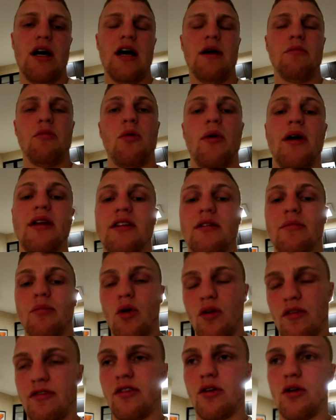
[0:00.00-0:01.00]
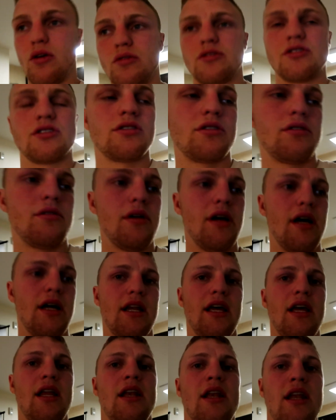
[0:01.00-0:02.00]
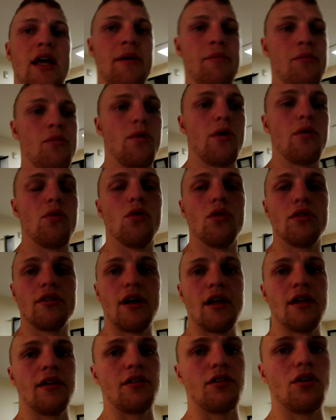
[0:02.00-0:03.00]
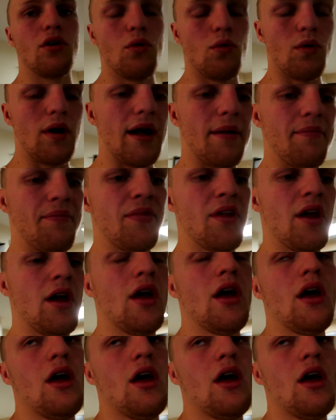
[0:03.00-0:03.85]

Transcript: um, we went more photos, and then um, we were all done. So um,